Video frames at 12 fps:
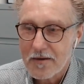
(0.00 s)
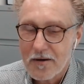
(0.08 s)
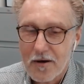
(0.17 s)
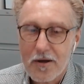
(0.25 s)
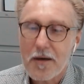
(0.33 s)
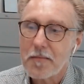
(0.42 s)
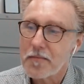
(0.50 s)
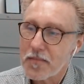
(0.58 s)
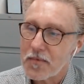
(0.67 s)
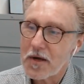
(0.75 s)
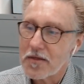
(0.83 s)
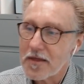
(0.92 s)
Okay,
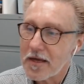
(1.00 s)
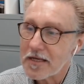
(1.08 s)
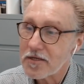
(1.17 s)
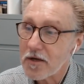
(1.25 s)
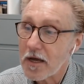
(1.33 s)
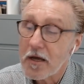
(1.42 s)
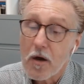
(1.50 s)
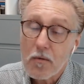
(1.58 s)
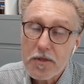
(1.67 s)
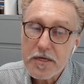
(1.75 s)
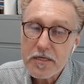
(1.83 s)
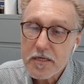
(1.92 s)
great. Thanks. Okay.
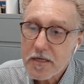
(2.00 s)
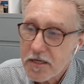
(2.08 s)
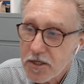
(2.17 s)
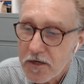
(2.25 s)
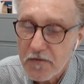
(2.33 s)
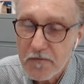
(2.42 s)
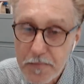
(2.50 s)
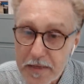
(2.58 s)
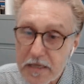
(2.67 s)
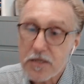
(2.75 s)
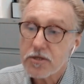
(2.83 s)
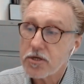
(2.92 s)
Well, this initiative
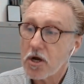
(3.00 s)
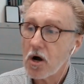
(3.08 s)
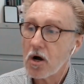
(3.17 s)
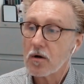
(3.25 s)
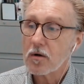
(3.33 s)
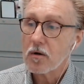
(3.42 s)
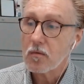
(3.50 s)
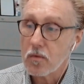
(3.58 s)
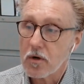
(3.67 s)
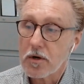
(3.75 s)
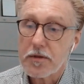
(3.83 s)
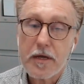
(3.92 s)
builds on
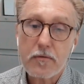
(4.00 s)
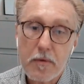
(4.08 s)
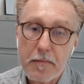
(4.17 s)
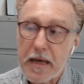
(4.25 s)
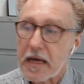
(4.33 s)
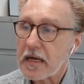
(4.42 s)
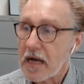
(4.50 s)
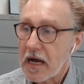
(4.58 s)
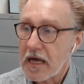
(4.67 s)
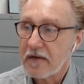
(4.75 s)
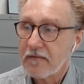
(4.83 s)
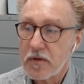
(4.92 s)
work that Rebecca and I
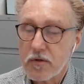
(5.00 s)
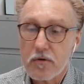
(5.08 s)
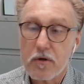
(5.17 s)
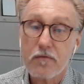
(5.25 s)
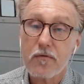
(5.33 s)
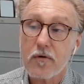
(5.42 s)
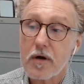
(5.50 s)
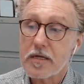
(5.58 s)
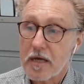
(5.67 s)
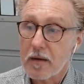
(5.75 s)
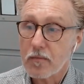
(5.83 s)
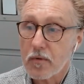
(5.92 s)
have been doing for a
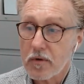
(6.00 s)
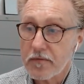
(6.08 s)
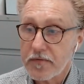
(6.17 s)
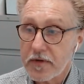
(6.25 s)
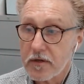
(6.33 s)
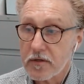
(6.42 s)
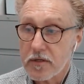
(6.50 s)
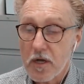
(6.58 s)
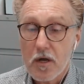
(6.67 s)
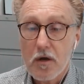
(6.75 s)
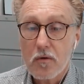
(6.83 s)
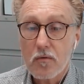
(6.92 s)
number of years
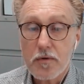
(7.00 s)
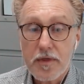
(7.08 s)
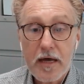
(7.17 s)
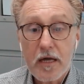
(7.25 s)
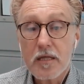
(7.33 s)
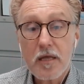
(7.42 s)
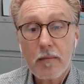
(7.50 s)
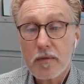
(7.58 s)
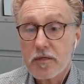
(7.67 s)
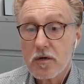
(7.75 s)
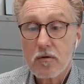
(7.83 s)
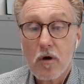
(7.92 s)
with
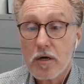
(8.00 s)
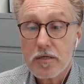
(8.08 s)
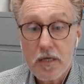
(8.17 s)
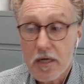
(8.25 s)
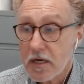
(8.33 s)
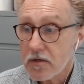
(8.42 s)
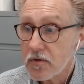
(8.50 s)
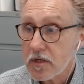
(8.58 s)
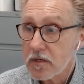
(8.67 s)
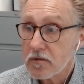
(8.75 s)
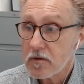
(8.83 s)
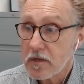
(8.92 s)
academics across the country
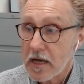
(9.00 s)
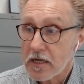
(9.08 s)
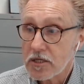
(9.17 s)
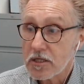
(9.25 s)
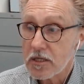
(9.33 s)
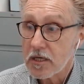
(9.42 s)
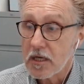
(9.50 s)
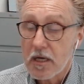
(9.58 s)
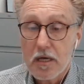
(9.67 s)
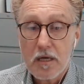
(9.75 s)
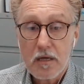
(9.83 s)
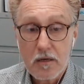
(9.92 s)
and internationally
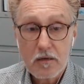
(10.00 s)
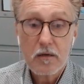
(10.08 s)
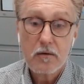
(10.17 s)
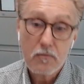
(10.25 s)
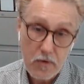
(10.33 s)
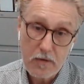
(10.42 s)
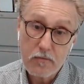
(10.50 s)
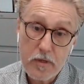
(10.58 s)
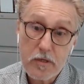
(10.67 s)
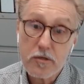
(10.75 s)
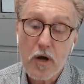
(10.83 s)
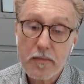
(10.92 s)
in what we
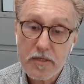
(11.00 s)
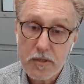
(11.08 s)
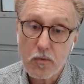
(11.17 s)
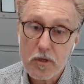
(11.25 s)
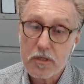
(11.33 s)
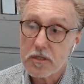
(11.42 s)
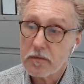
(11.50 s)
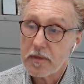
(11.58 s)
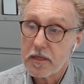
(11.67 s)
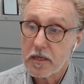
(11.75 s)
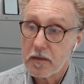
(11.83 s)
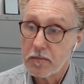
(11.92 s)
describe as the work
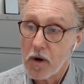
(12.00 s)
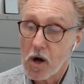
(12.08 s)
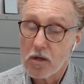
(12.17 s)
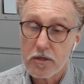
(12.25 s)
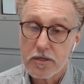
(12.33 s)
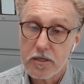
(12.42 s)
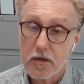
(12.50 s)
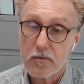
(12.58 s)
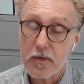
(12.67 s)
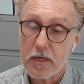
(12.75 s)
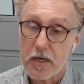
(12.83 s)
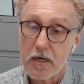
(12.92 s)
disability policy
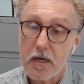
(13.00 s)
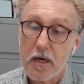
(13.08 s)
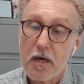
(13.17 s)
arena.